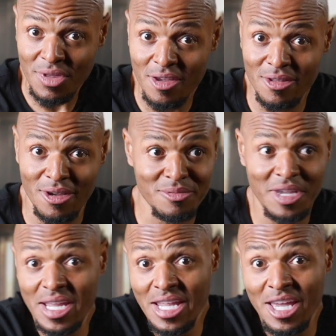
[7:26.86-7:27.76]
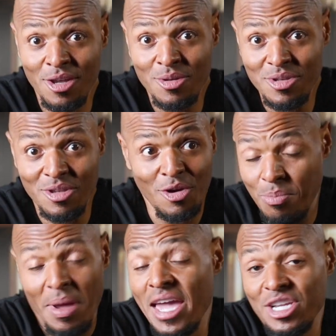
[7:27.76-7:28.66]
you know, taking L's, you know,
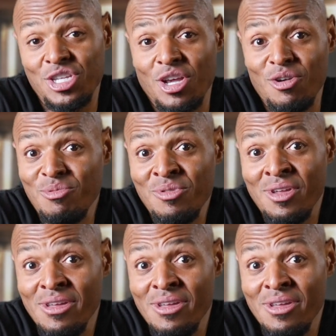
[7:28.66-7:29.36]
a bad show.